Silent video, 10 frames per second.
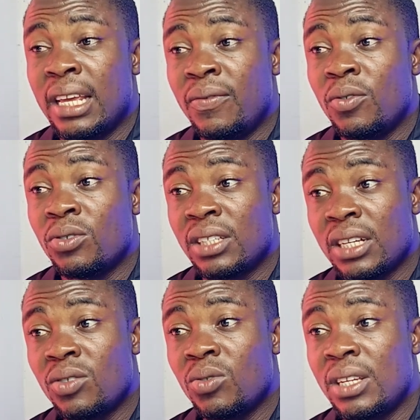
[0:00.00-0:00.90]
if you
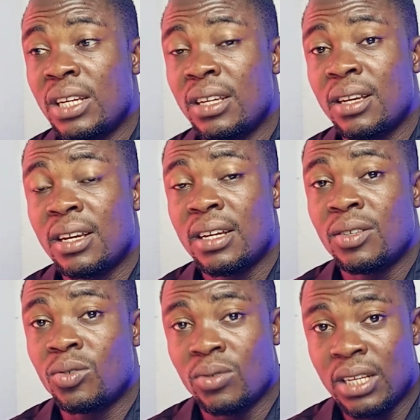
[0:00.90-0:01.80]
stick to
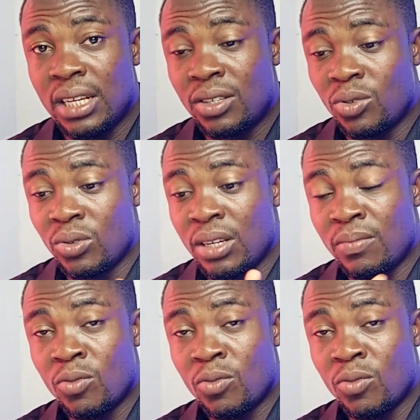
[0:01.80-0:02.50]
the